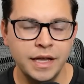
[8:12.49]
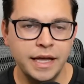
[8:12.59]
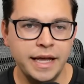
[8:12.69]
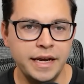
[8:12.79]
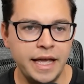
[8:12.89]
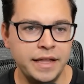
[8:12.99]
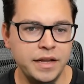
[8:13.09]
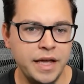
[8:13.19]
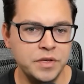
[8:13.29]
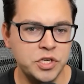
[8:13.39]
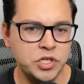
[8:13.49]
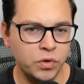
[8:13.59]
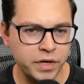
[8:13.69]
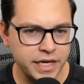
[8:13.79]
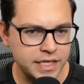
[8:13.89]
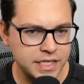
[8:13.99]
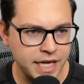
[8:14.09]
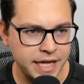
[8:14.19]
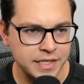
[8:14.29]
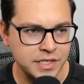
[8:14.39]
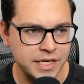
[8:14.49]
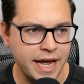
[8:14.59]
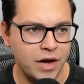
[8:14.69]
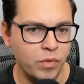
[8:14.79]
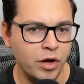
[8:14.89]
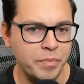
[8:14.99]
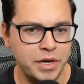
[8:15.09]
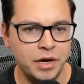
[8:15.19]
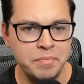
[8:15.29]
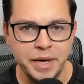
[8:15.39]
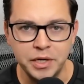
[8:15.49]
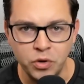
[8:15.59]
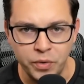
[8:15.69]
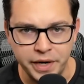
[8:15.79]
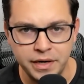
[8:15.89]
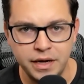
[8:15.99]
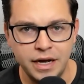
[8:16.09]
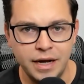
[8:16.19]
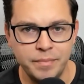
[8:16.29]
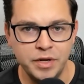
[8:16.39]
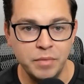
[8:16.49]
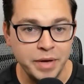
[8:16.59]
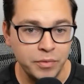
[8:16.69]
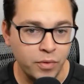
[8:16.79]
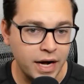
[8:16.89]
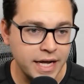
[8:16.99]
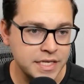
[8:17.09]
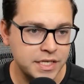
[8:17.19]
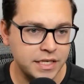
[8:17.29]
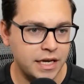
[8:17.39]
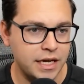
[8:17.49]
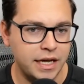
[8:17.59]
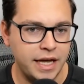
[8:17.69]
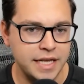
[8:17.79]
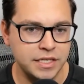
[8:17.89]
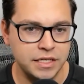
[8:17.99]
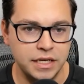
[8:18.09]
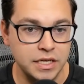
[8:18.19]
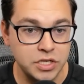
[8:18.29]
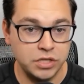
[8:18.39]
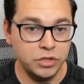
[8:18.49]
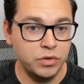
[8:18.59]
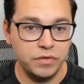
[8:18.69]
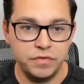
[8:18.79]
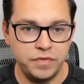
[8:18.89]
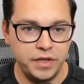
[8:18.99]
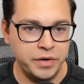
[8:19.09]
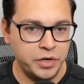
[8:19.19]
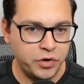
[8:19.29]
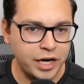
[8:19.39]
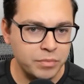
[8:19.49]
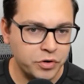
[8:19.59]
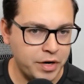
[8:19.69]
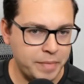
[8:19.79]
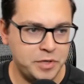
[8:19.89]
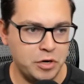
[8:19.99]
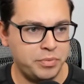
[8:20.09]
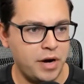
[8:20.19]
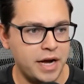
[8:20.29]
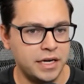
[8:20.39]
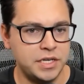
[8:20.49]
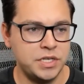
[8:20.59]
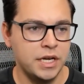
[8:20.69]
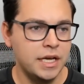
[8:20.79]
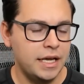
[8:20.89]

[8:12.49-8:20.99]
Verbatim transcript: And, and, and the story extends now well beyond Bitcoin. Um, you know, Bitwise uh, has a, a, slew of you know incredible crypto products.